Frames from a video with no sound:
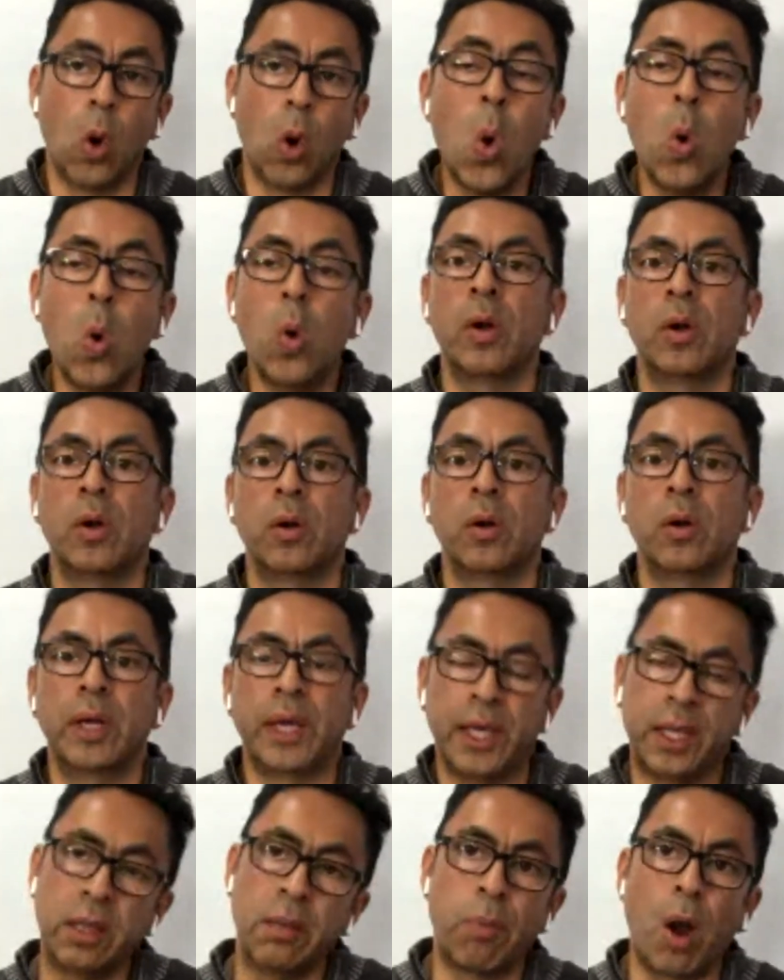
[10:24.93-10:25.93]
owner
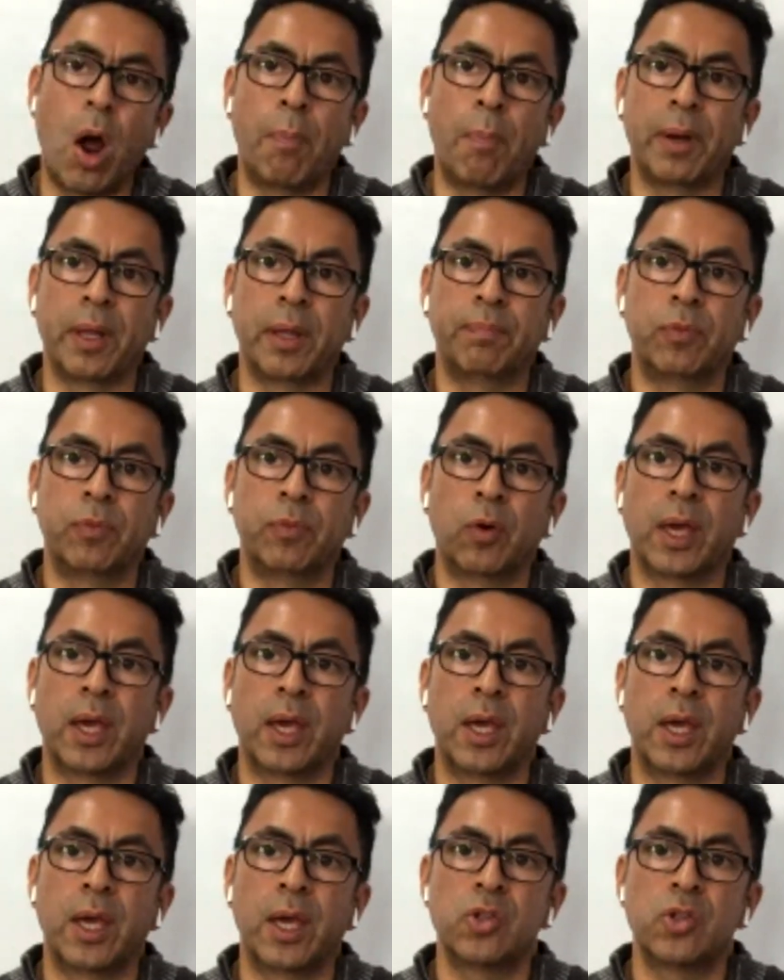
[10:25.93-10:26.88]
in the property, okay?